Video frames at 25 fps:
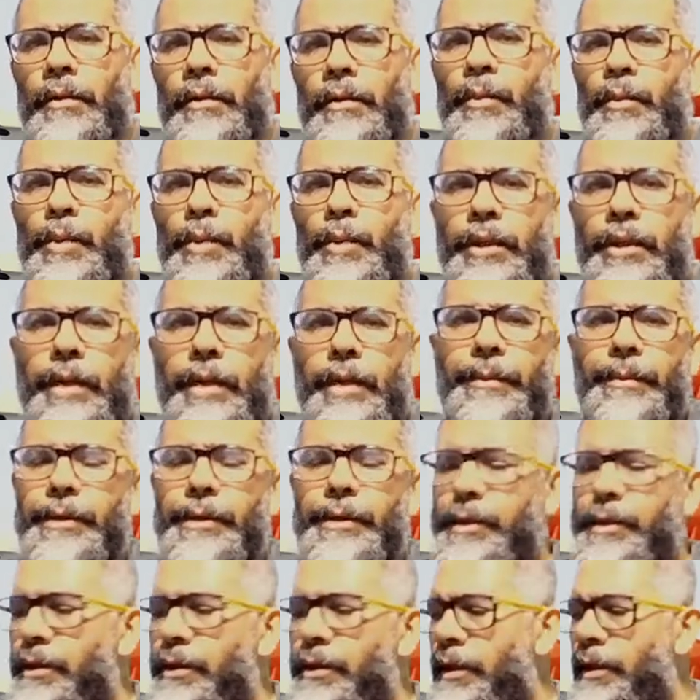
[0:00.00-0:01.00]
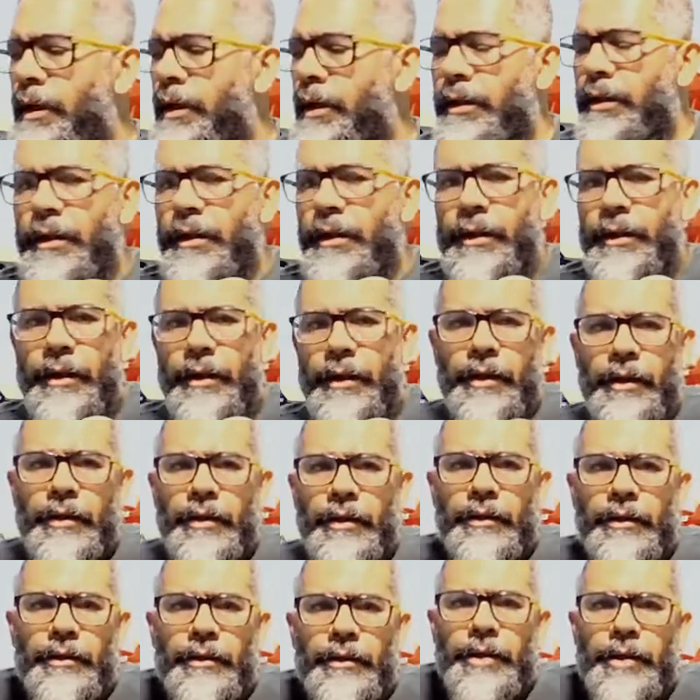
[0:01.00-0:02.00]
What happens is that
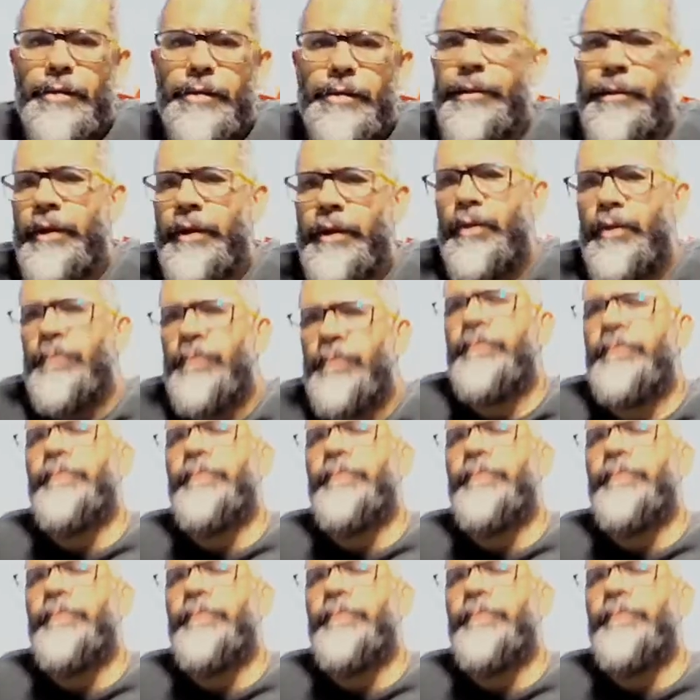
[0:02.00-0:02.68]
this medium